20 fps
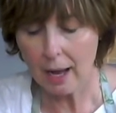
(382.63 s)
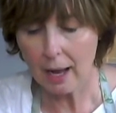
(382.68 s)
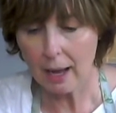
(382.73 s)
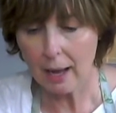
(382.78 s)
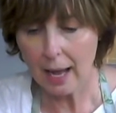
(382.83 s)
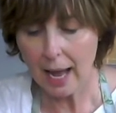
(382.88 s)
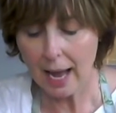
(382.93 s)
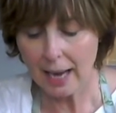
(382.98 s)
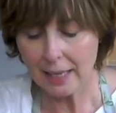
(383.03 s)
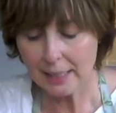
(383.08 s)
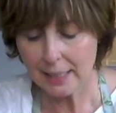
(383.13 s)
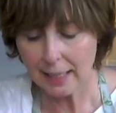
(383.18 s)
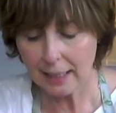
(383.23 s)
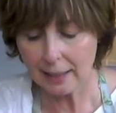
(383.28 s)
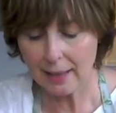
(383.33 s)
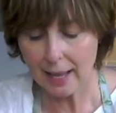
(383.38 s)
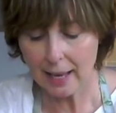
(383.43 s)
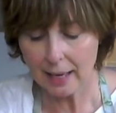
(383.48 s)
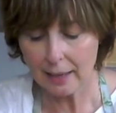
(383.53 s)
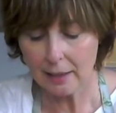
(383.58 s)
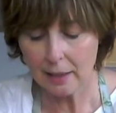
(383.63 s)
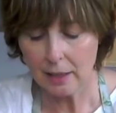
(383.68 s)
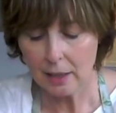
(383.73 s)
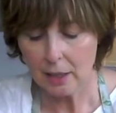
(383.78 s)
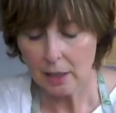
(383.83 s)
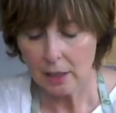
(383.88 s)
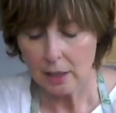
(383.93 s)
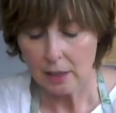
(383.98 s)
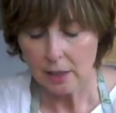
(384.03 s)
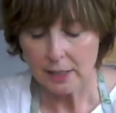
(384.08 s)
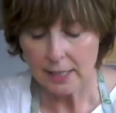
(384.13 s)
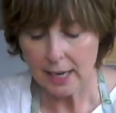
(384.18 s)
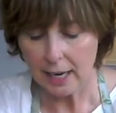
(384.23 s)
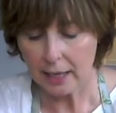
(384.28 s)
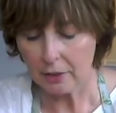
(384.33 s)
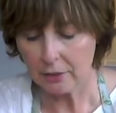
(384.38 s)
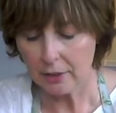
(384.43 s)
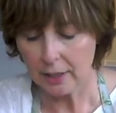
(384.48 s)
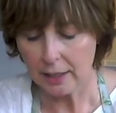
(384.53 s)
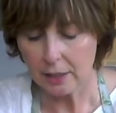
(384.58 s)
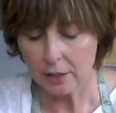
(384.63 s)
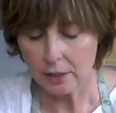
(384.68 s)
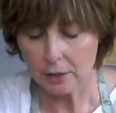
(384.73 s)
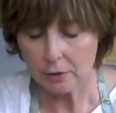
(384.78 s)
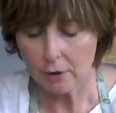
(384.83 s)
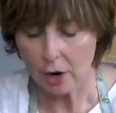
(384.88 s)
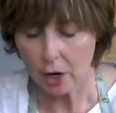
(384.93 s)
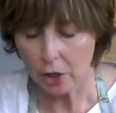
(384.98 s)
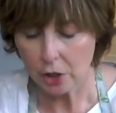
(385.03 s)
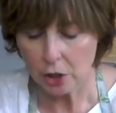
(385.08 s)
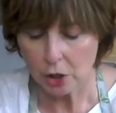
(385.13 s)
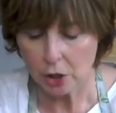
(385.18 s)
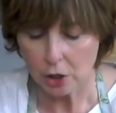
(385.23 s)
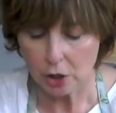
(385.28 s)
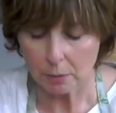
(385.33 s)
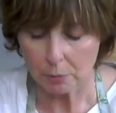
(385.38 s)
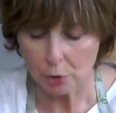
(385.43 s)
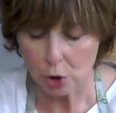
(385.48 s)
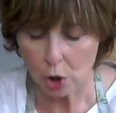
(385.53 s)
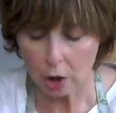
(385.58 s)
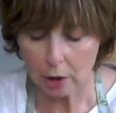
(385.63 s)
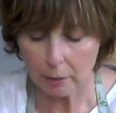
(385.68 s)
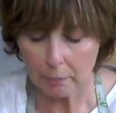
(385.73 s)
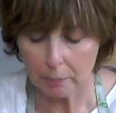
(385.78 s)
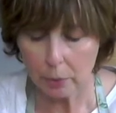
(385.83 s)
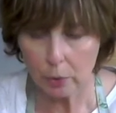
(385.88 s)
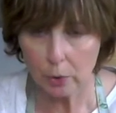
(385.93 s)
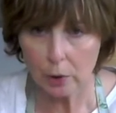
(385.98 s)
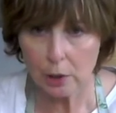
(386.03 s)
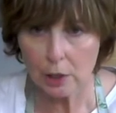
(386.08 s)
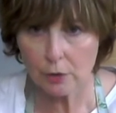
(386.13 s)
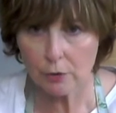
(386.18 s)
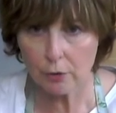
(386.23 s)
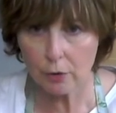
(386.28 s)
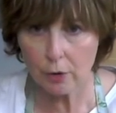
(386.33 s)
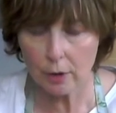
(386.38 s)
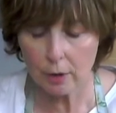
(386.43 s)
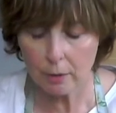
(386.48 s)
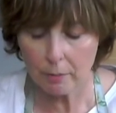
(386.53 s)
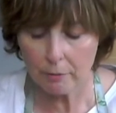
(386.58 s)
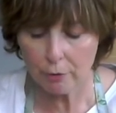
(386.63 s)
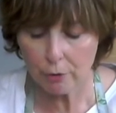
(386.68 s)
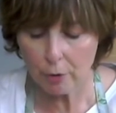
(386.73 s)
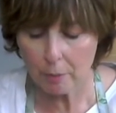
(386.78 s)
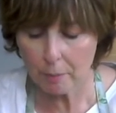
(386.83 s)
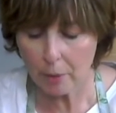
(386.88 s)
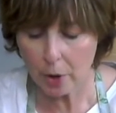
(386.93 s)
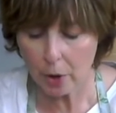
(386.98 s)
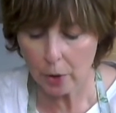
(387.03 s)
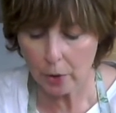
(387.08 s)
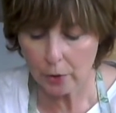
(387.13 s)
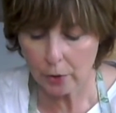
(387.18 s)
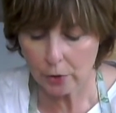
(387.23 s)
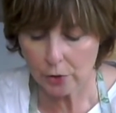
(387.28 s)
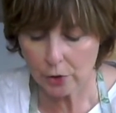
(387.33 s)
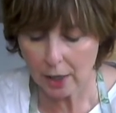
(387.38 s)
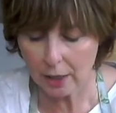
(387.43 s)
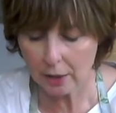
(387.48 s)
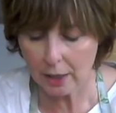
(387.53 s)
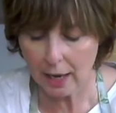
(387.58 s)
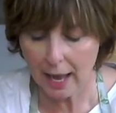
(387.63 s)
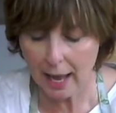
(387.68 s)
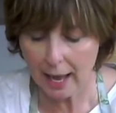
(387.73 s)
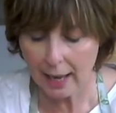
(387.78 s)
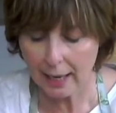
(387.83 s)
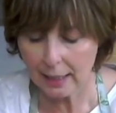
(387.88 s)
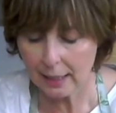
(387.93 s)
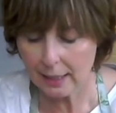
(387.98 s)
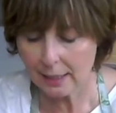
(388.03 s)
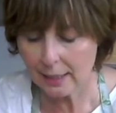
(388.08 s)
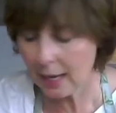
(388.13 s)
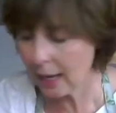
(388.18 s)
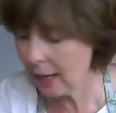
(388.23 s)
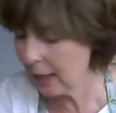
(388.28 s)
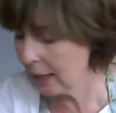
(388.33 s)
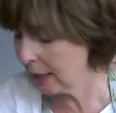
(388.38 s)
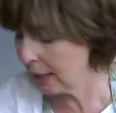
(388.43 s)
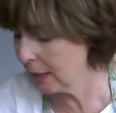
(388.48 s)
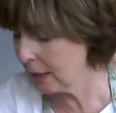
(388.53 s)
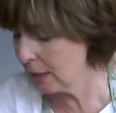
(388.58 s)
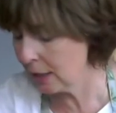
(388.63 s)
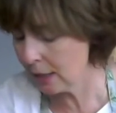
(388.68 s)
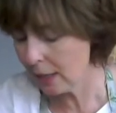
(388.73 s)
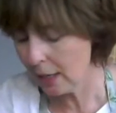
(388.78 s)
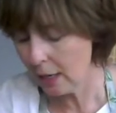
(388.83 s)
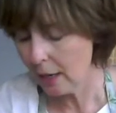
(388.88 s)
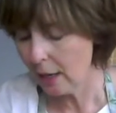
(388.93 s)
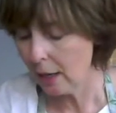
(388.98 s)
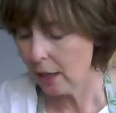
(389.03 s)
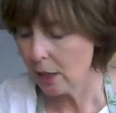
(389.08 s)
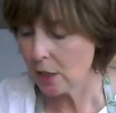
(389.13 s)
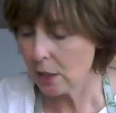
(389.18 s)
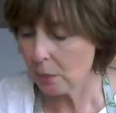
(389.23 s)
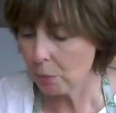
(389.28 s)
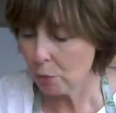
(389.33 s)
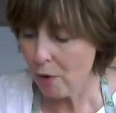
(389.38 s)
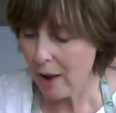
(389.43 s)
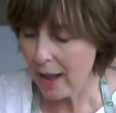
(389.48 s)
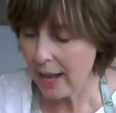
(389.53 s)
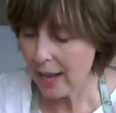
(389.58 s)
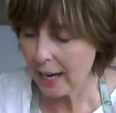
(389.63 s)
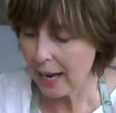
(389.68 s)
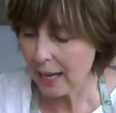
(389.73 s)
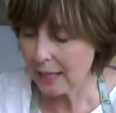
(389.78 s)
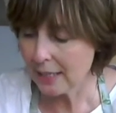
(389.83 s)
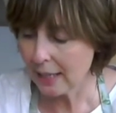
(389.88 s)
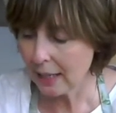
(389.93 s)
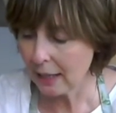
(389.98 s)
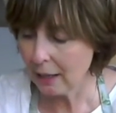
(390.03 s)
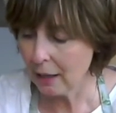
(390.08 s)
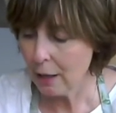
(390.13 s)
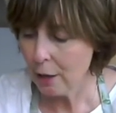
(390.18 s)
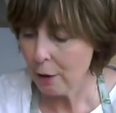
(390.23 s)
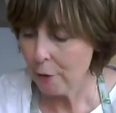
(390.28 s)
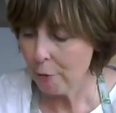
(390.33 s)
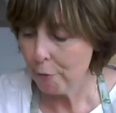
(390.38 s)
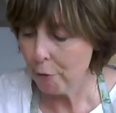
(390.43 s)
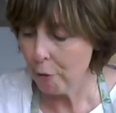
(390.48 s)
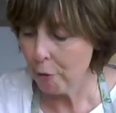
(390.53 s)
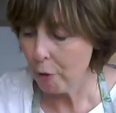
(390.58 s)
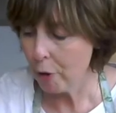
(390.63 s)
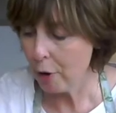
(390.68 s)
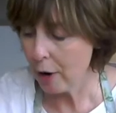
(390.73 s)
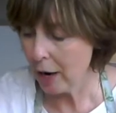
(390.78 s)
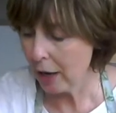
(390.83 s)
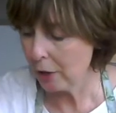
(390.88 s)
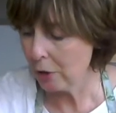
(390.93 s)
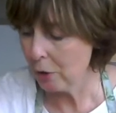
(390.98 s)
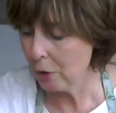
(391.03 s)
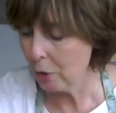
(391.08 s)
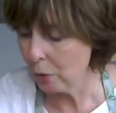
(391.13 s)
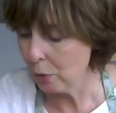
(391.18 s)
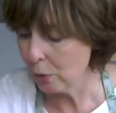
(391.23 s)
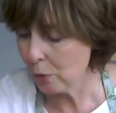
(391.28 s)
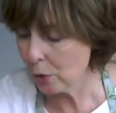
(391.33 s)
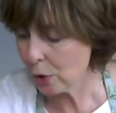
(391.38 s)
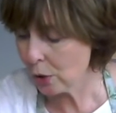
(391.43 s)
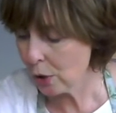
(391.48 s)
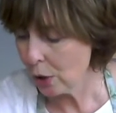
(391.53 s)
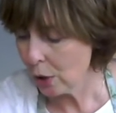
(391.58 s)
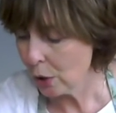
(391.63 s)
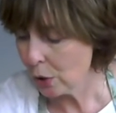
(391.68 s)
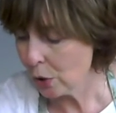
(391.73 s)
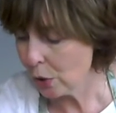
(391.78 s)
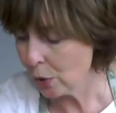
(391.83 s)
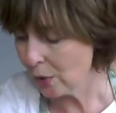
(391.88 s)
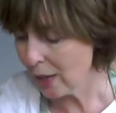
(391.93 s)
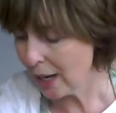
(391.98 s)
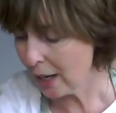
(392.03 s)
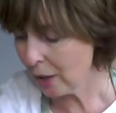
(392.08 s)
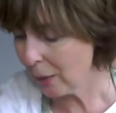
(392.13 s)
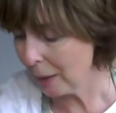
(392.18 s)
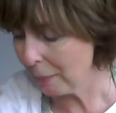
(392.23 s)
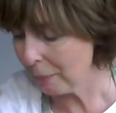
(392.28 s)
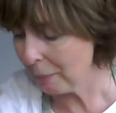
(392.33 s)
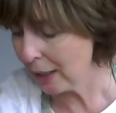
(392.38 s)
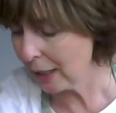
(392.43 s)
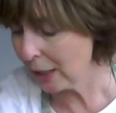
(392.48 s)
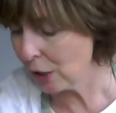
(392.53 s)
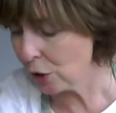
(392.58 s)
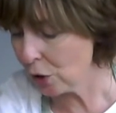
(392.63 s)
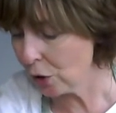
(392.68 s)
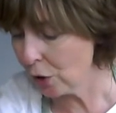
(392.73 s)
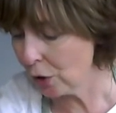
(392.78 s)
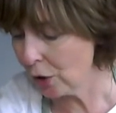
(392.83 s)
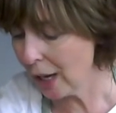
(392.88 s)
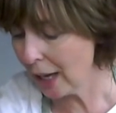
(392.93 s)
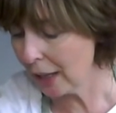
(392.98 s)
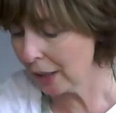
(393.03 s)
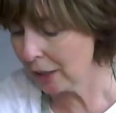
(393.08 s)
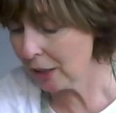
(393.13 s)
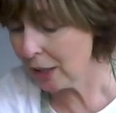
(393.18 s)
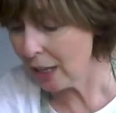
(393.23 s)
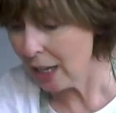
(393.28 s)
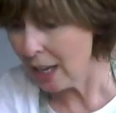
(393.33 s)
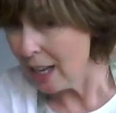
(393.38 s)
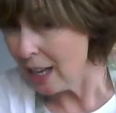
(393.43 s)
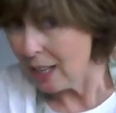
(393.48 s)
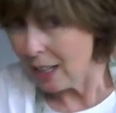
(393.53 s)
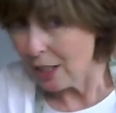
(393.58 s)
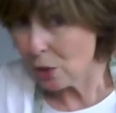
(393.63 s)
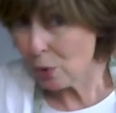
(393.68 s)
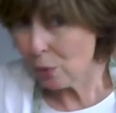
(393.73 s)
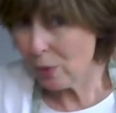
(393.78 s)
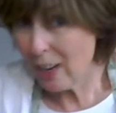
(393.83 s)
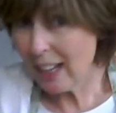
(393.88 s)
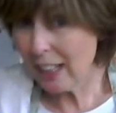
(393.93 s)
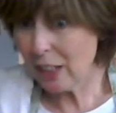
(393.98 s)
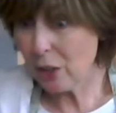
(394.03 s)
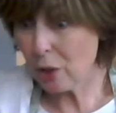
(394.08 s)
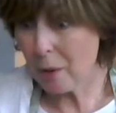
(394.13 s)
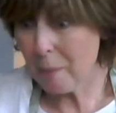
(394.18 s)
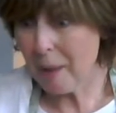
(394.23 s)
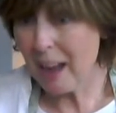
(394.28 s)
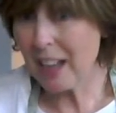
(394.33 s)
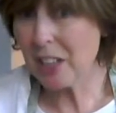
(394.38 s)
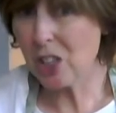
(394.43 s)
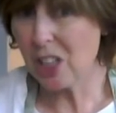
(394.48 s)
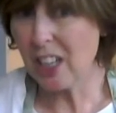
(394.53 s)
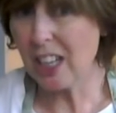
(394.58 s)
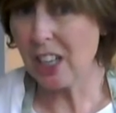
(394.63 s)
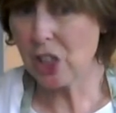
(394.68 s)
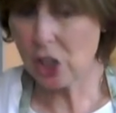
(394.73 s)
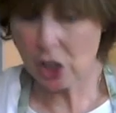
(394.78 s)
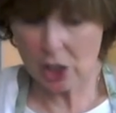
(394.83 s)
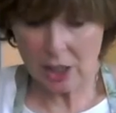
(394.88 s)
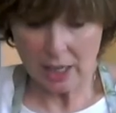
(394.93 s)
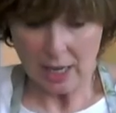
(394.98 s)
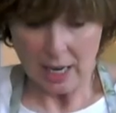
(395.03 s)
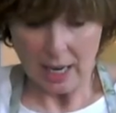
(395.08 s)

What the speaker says: icing then decorated around, and some chocolate balls for mouths and eyes, and some red icing for a nose. So they're quite pretty too. And so really your imagination,